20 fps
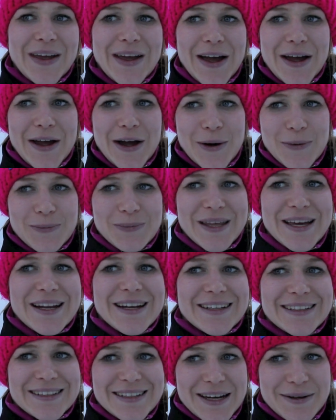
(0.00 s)
I hope that
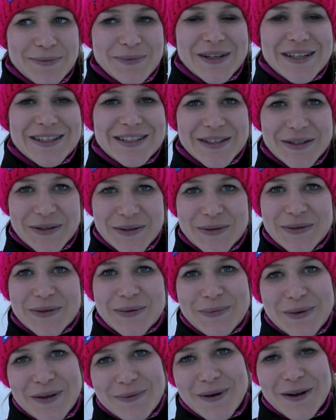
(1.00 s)
excitement is good
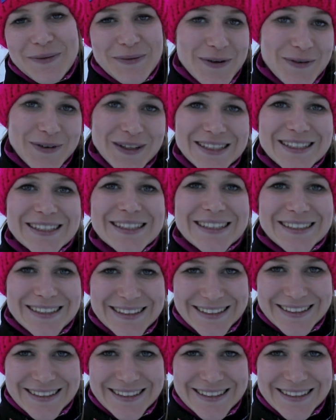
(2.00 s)
for me, but we will see.